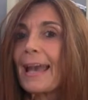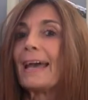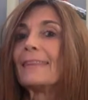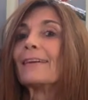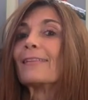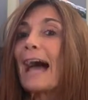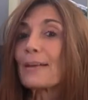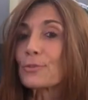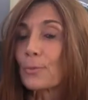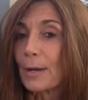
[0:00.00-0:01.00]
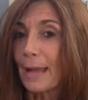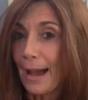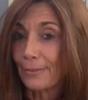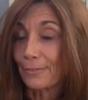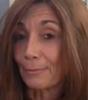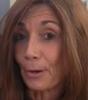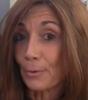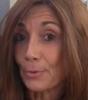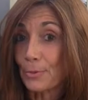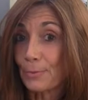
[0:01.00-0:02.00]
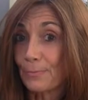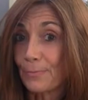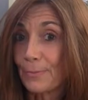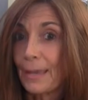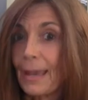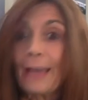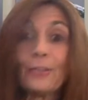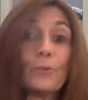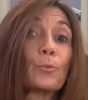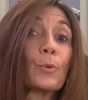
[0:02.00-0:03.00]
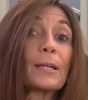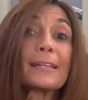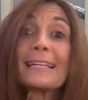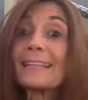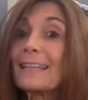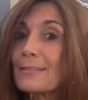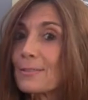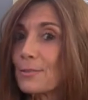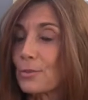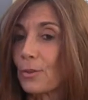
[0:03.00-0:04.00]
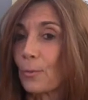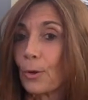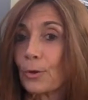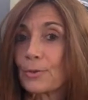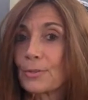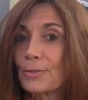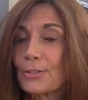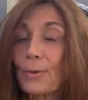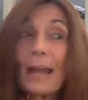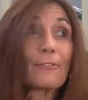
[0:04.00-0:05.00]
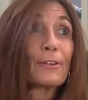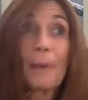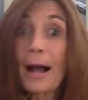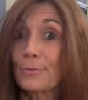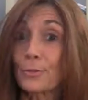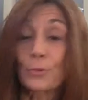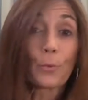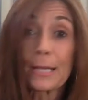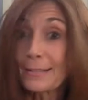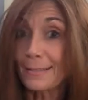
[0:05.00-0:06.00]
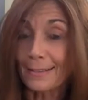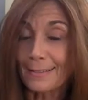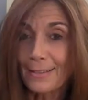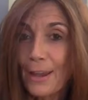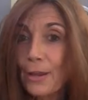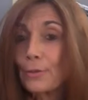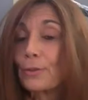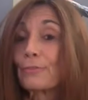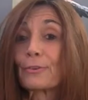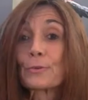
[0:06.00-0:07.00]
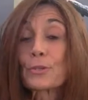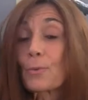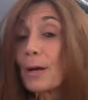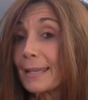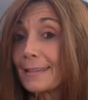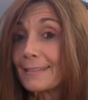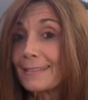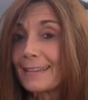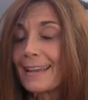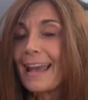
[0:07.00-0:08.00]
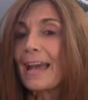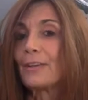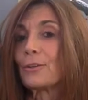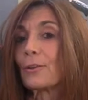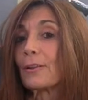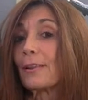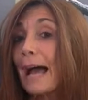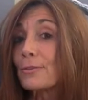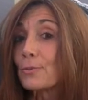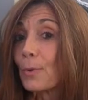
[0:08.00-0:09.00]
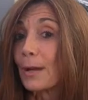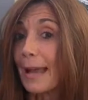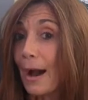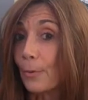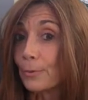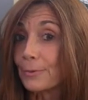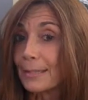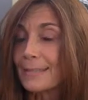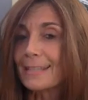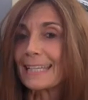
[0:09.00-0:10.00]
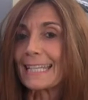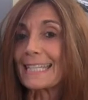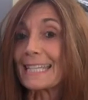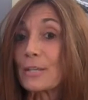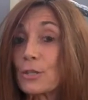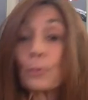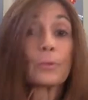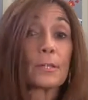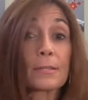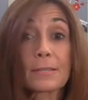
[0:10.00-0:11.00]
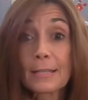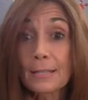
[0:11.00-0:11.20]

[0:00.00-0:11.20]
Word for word: and the last one out of the pose and you really listen to the words. So every posture, 26, you're the first one in and you're the last one out. It's going to teach you. This is